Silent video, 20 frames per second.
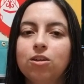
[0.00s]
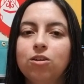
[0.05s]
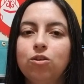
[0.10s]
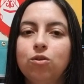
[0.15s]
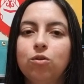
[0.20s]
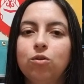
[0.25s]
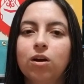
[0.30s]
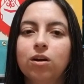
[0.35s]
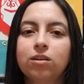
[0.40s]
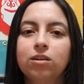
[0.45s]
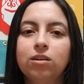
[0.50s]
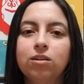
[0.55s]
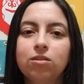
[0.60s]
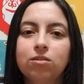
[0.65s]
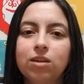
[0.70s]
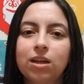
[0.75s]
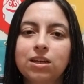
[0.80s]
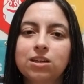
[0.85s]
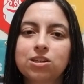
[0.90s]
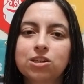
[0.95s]
you are a
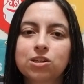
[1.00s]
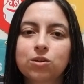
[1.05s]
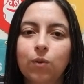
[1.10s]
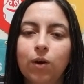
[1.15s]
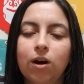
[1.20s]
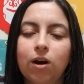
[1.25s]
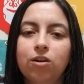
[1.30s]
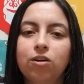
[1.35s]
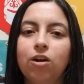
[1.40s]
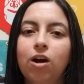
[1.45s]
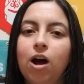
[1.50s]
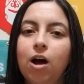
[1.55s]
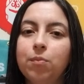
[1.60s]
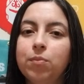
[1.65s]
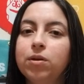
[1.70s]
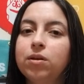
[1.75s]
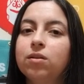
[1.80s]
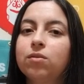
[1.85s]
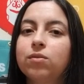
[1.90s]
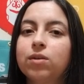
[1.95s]
little like Square and you're
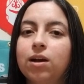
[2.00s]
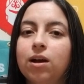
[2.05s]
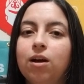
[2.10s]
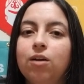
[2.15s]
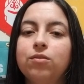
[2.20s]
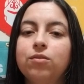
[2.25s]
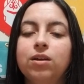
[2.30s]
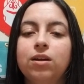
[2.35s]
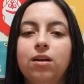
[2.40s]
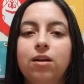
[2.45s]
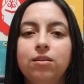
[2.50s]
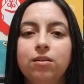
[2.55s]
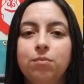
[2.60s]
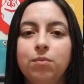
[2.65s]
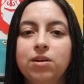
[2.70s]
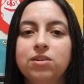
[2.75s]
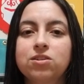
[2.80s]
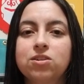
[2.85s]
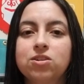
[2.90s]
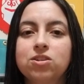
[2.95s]
hopping around on the
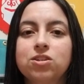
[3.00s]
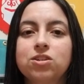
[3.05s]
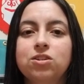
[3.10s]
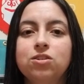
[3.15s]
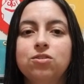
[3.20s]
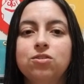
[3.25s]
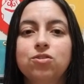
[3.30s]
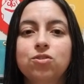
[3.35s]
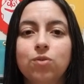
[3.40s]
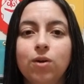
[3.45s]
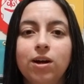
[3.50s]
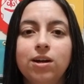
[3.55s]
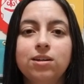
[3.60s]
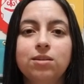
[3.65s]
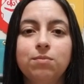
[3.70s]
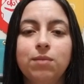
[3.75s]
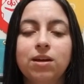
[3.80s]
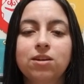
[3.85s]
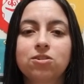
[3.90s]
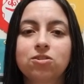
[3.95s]
messages and you're trying
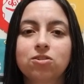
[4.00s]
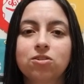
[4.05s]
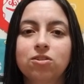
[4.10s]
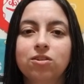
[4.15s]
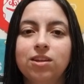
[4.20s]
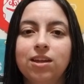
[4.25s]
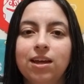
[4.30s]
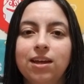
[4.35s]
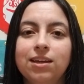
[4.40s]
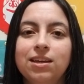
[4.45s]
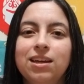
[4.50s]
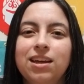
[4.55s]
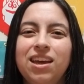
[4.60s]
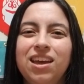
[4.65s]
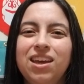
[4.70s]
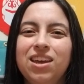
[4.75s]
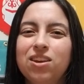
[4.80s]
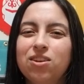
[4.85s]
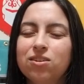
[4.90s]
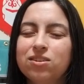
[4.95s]
to make sure that
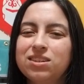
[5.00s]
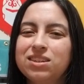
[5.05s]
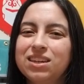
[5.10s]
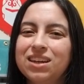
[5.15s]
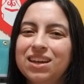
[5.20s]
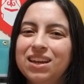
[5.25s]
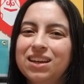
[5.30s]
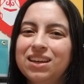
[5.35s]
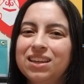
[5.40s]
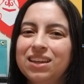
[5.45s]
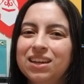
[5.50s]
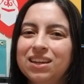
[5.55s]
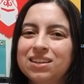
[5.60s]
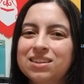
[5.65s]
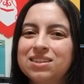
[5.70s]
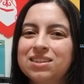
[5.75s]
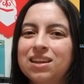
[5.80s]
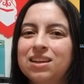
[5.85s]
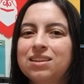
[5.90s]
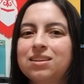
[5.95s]
you don't say anything
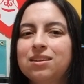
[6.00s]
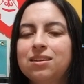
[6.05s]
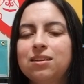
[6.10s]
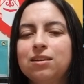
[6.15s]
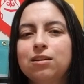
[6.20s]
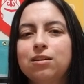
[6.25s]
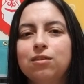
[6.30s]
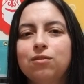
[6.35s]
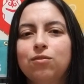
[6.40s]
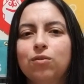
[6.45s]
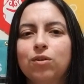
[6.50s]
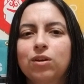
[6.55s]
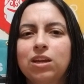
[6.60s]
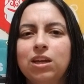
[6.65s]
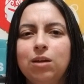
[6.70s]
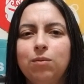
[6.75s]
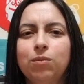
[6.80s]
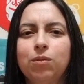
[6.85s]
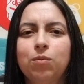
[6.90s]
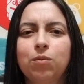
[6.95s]
insensitive or
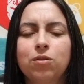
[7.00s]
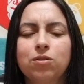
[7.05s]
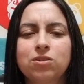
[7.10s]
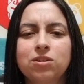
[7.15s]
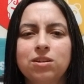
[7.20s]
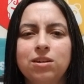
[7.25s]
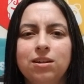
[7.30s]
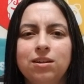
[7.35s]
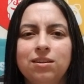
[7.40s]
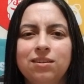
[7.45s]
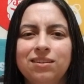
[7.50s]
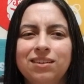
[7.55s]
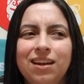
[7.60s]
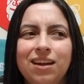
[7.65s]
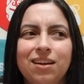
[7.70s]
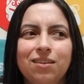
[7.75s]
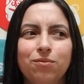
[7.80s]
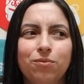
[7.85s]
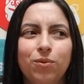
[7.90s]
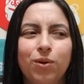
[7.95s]
keep the person
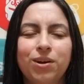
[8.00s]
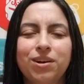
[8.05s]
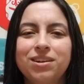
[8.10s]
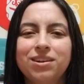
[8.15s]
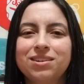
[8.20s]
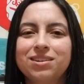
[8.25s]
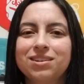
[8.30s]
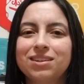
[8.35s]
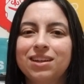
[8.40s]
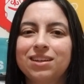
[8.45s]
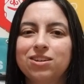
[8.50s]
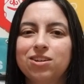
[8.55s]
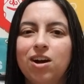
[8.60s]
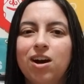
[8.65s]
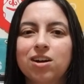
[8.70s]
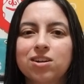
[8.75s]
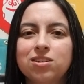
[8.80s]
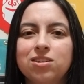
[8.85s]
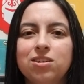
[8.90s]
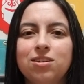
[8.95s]
not wanting to like
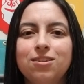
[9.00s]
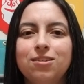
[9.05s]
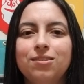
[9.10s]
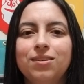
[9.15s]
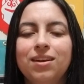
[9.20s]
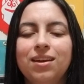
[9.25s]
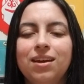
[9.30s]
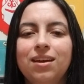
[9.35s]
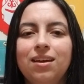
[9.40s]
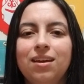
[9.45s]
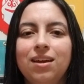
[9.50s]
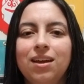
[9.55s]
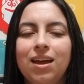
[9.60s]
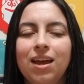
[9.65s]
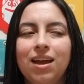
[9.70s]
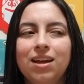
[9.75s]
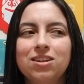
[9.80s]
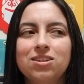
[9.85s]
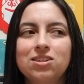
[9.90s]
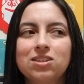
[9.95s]
talk to you.
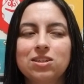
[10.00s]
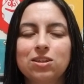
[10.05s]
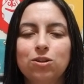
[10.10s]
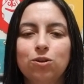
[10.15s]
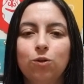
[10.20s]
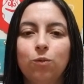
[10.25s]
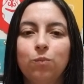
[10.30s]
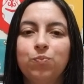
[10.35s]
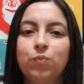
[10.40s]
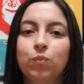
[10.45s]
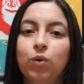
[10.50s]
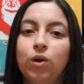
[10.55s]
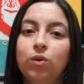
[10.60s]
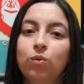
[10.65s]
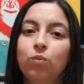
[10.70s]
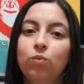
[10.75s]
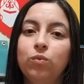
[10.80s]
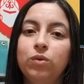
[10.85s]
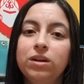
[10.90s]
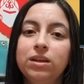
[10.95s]
And so what
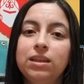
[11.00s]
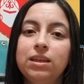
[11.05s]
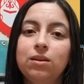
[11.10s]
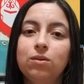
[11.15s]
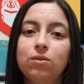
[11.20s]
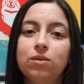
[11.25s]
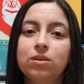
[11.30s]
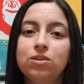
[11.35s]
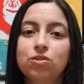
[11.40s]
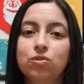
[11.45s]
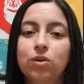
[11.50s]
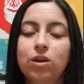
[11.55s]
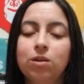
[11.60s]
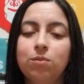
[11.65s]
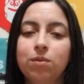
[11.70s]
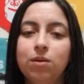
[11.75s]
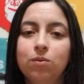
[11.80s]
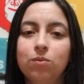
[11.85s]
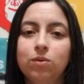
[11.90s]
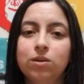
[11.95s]
really
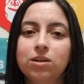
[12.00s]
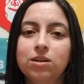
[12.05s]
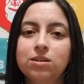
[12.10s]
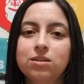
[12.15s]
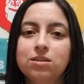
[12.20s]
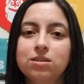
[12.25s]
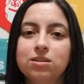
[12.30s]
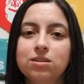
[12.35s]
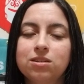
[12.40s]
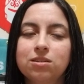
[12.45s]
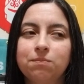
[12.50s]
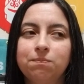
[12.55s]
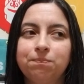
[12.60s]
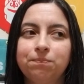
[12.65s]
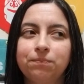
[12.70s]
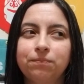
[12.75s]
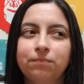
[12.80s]
intrigued me was